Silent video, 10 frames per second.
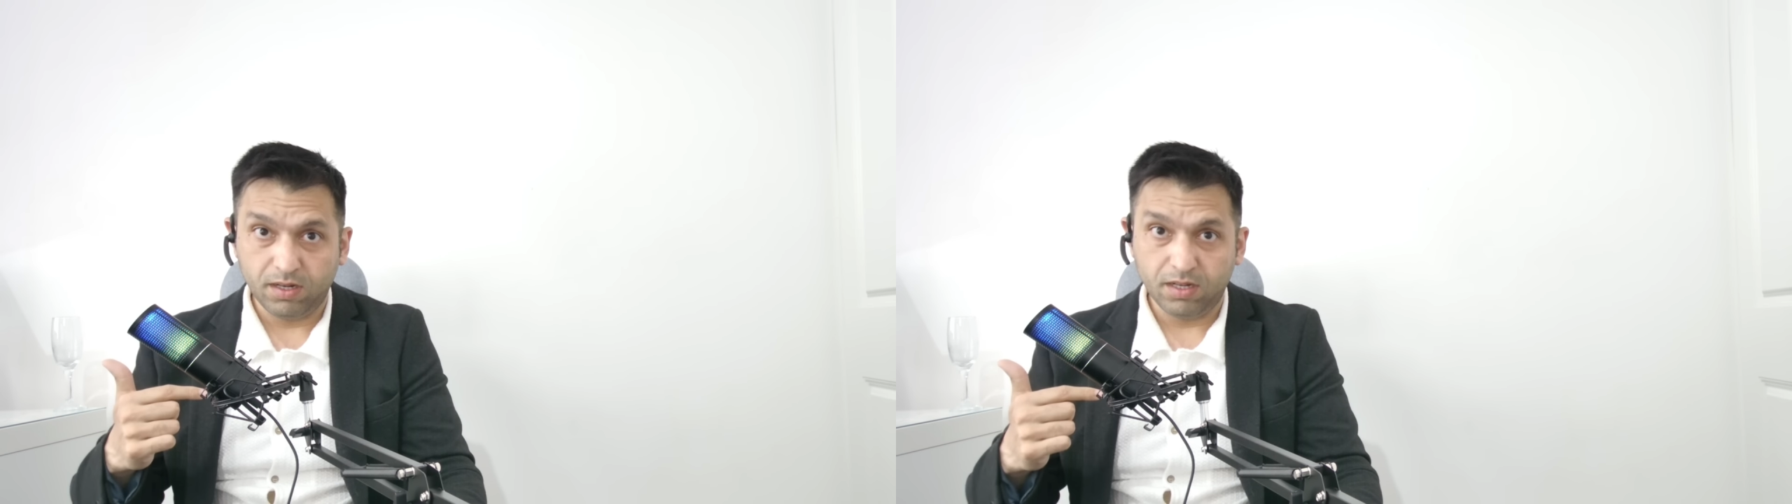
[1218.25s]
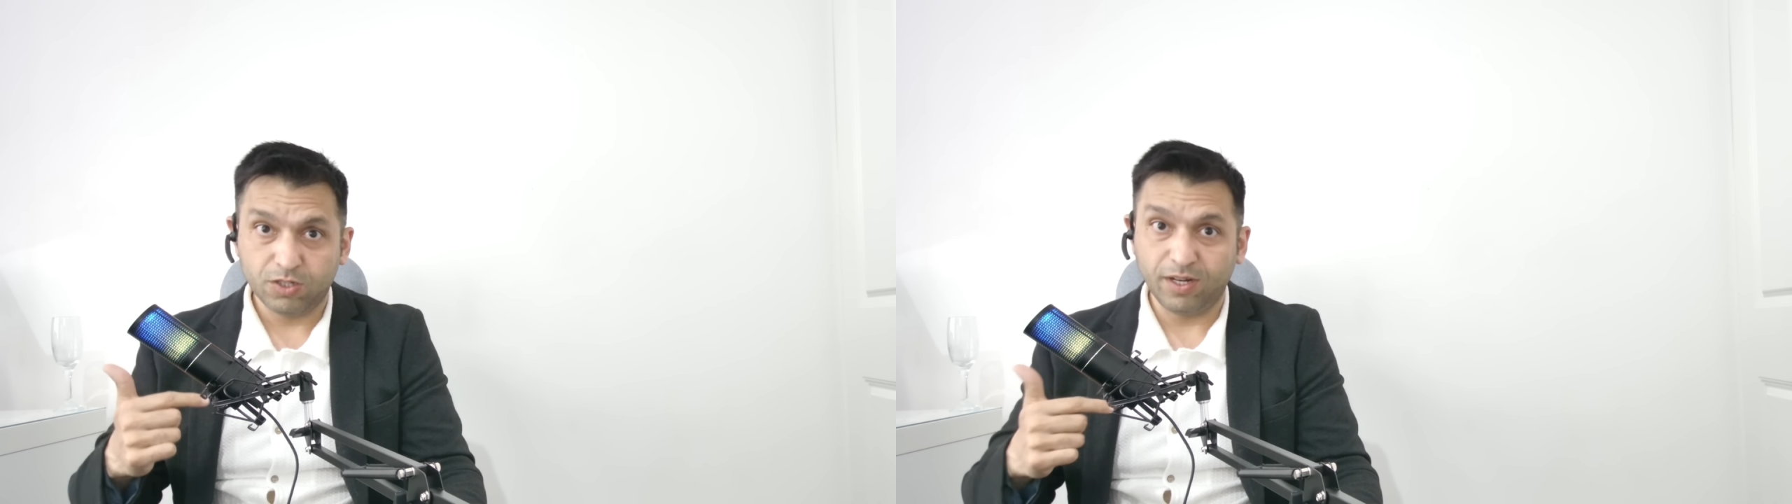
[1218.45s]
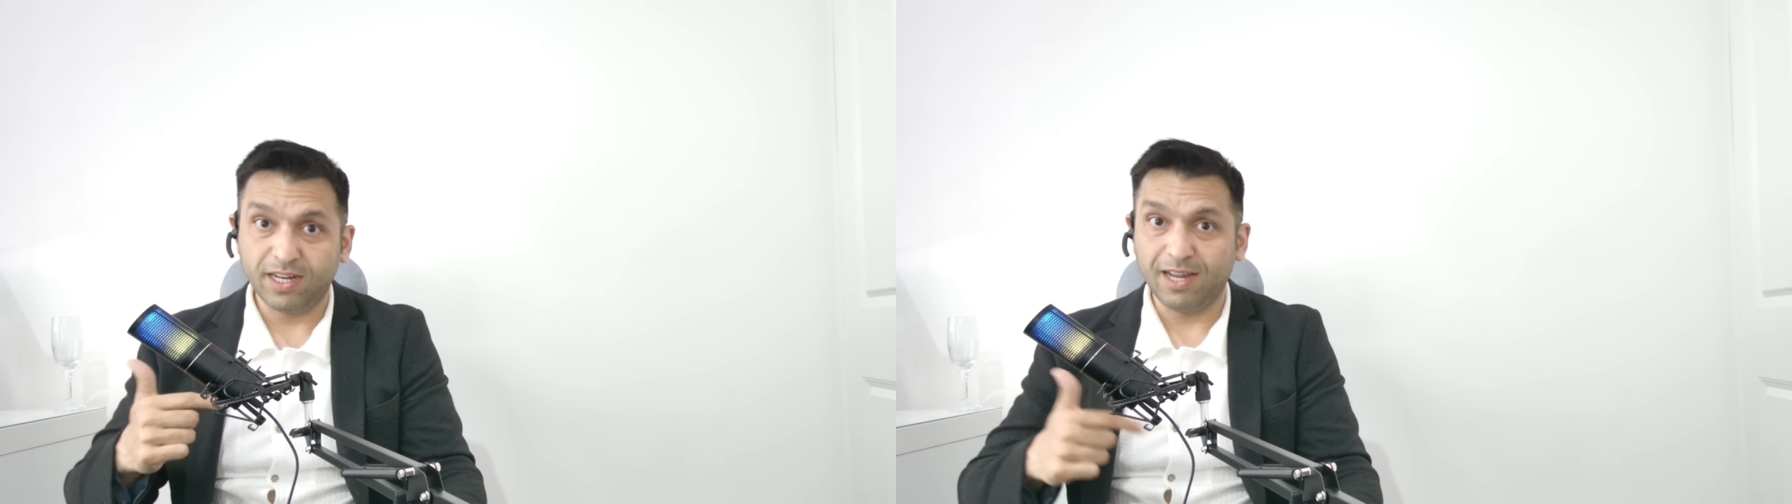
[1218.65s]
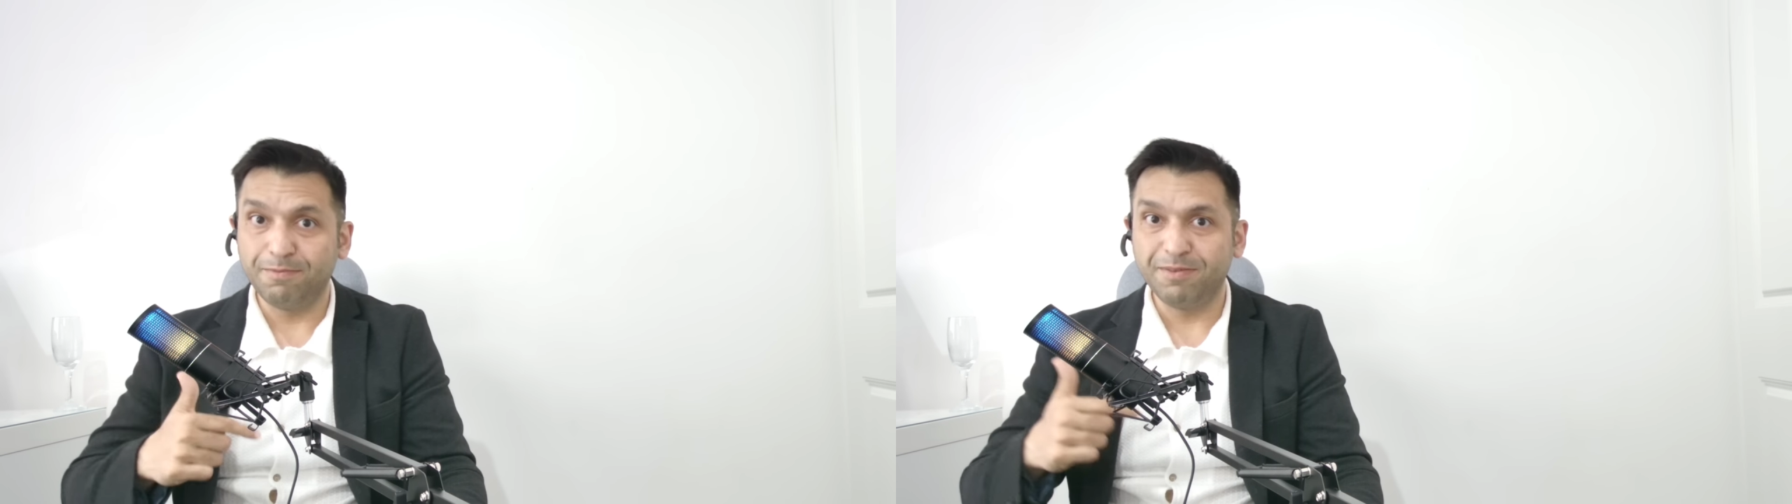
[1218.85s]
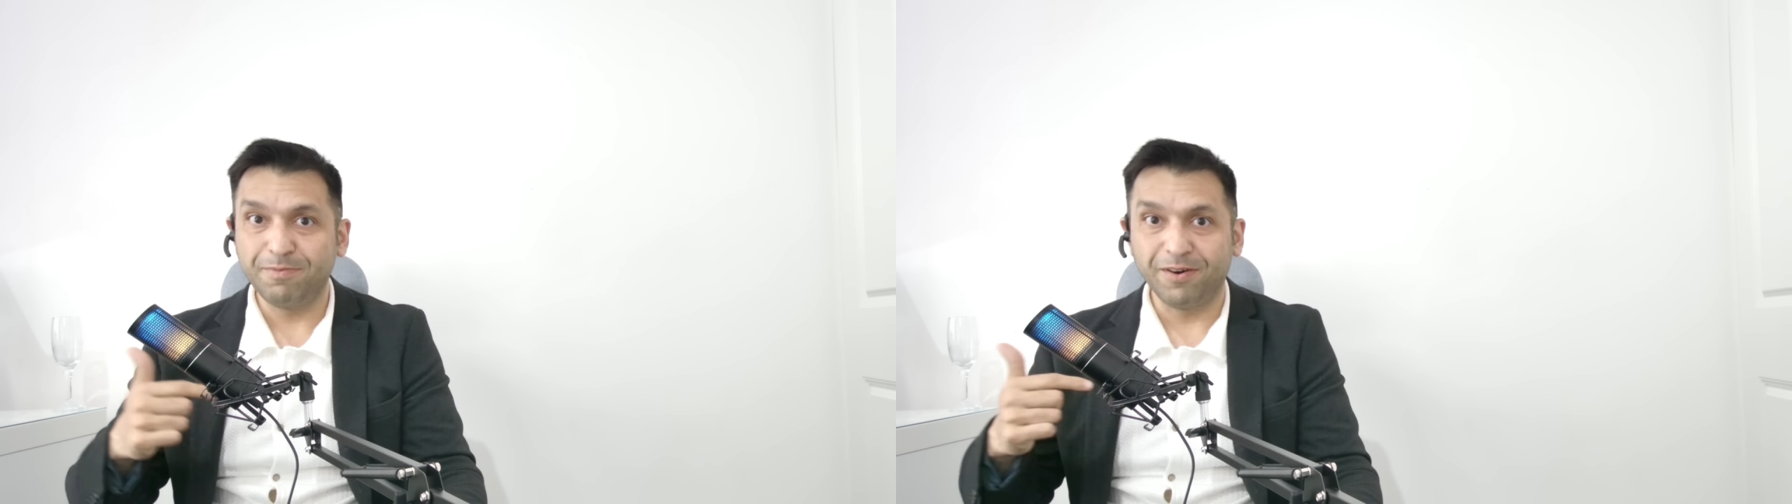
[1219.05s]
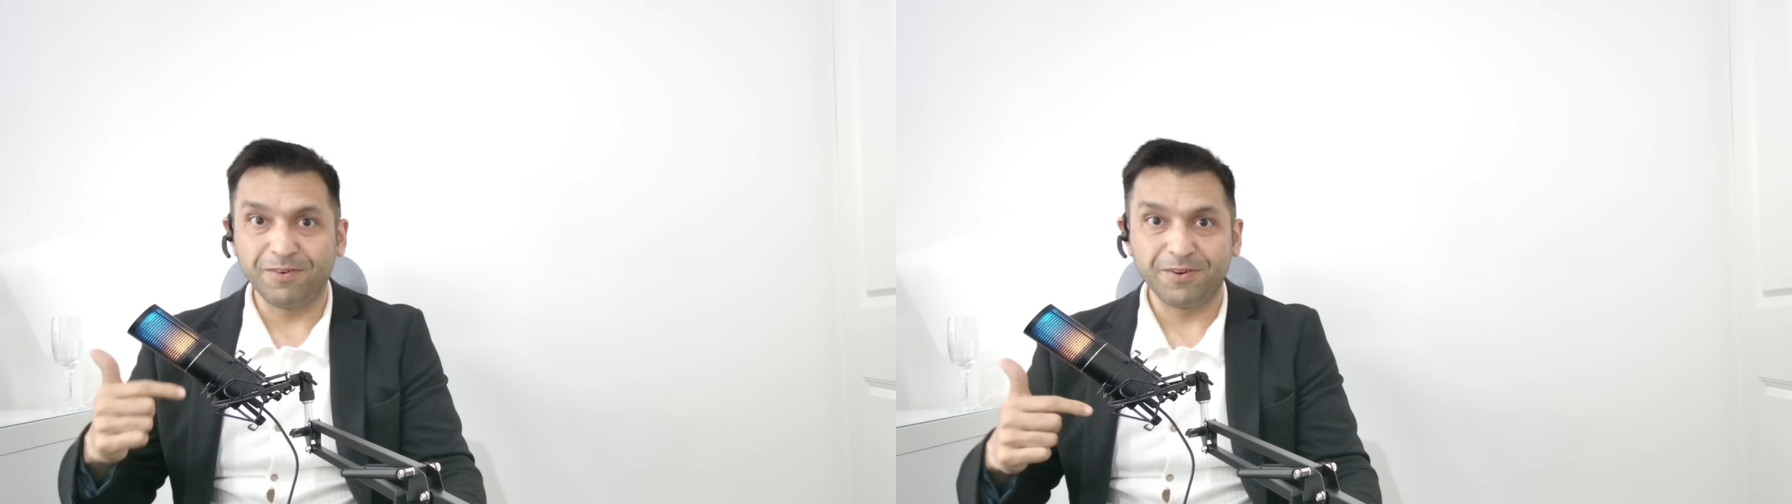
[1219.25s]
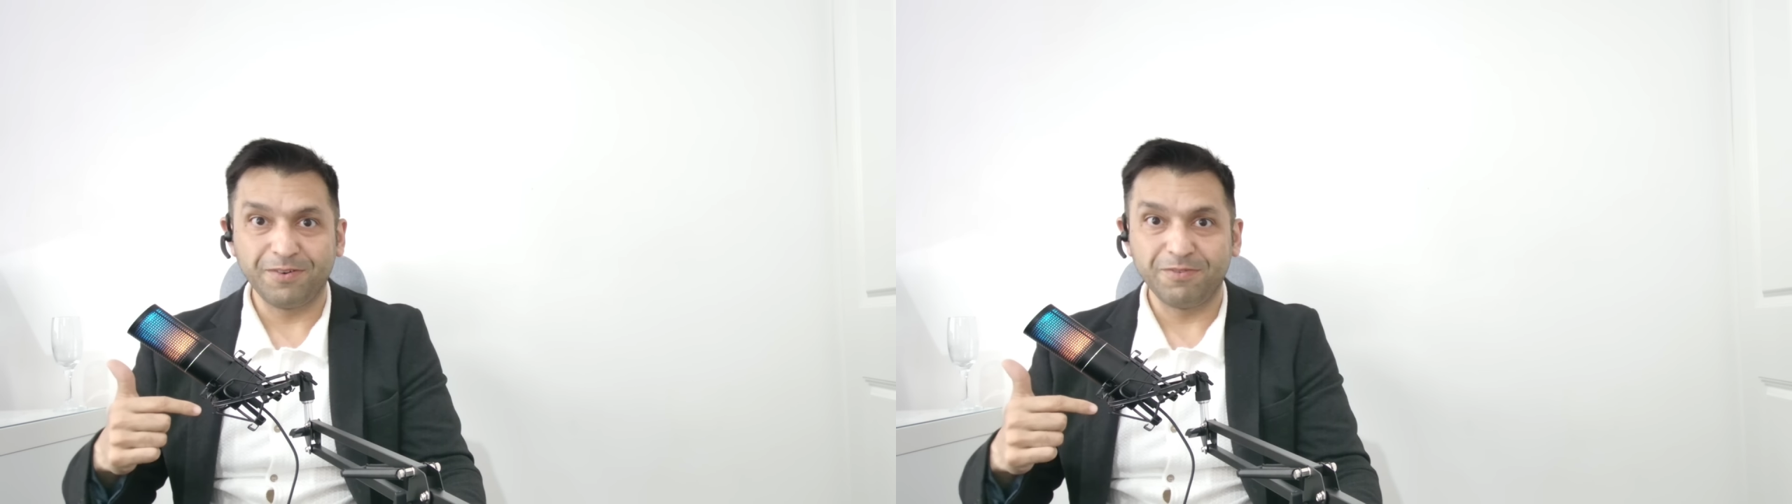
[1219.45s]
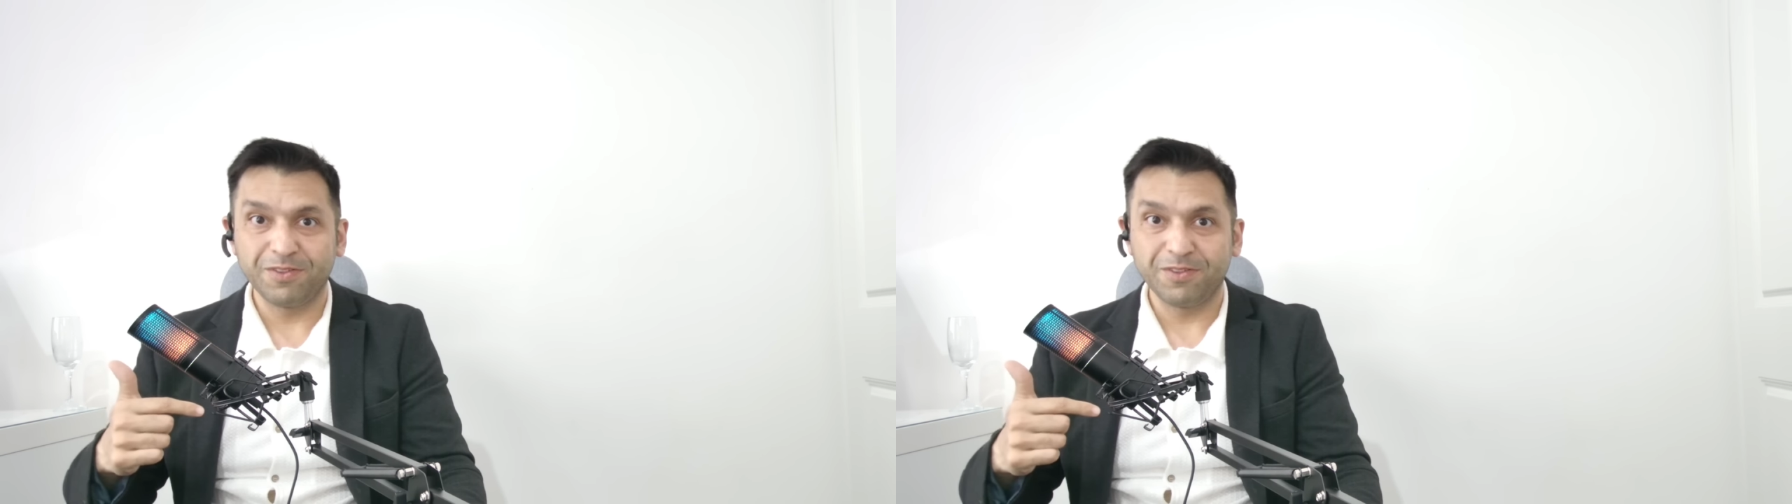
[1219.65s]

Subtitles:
So it can be power of